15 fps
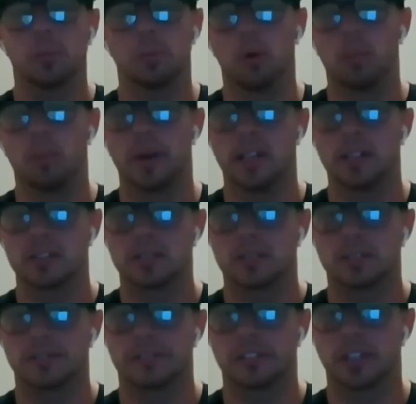bullpens
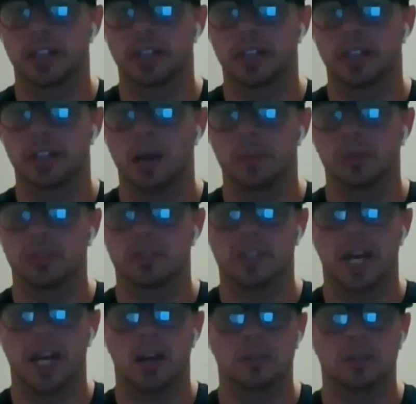for a couple of
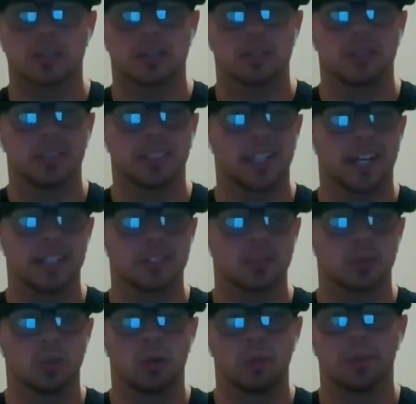scouts in high
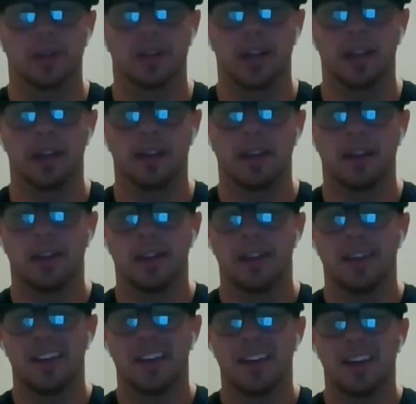school, but
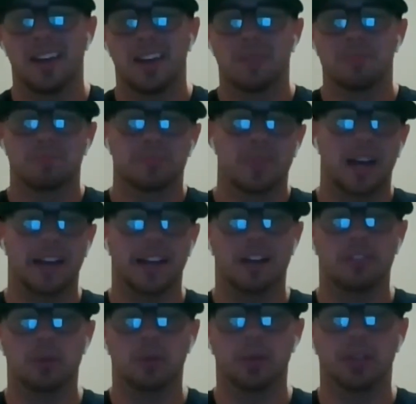I
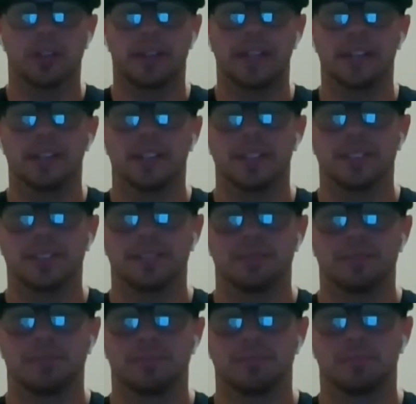never really
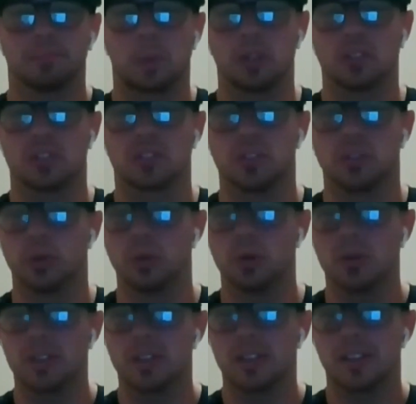
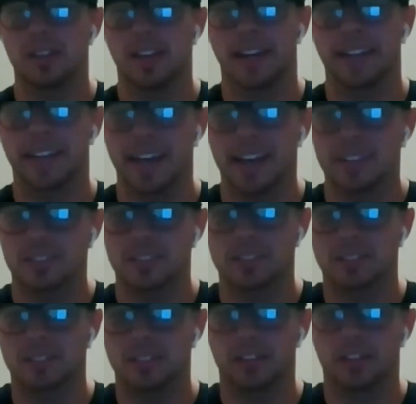pursued, I guess,
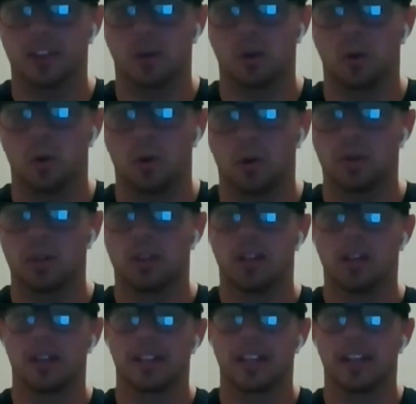the whole
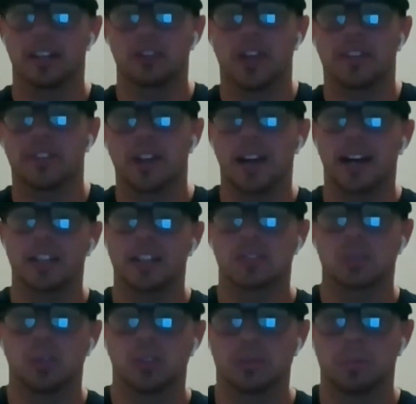getting drafted out of high
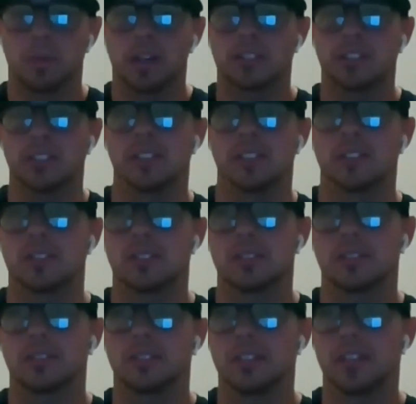school as much as
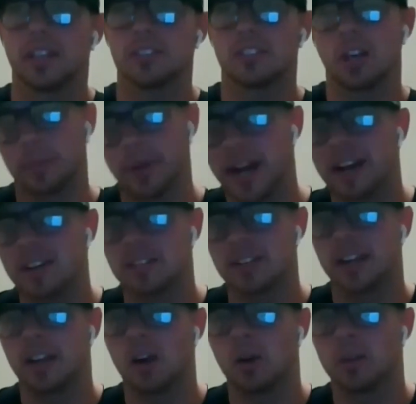some guys
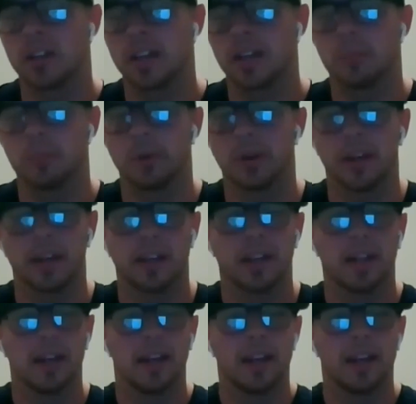I know did. But